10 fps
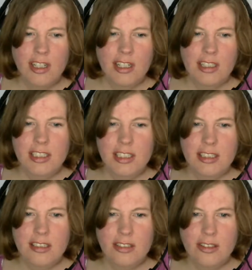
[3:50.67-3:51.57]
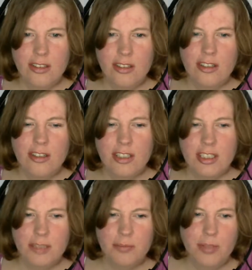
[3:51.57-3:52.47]

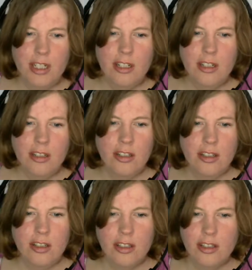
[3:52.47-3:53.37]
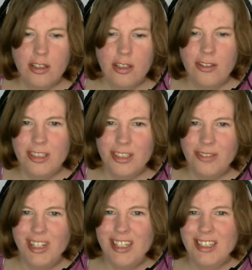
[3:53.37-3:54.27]
sister's been losing
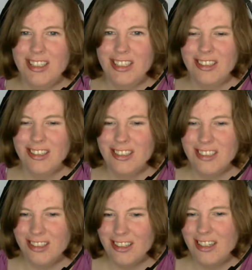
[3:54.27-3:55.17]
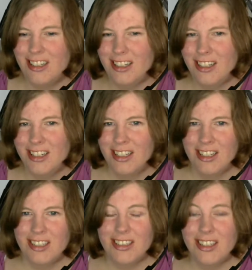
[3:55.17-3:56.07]
weight and she looks good, and
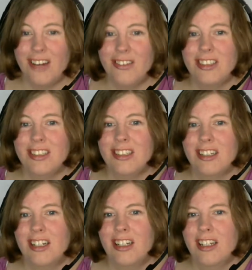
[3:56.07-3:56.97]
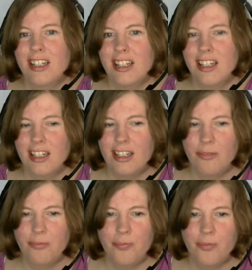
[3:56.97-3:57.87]
so that was good. And
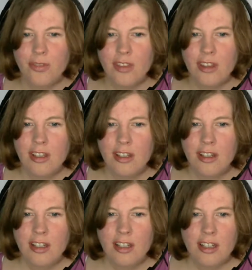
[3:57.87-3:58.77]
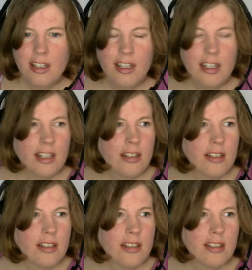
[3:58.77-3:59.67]
yeah,
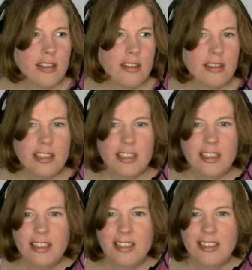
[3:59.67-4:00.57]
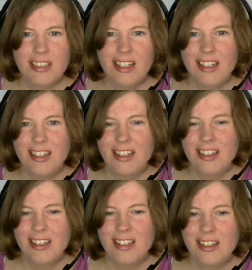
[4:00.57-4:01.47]
it was it's kind
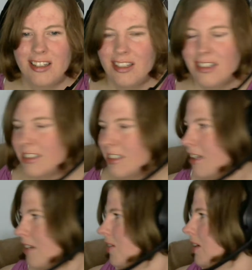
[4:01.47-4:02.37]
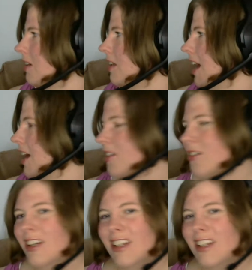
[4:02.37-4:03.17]
of a good gathering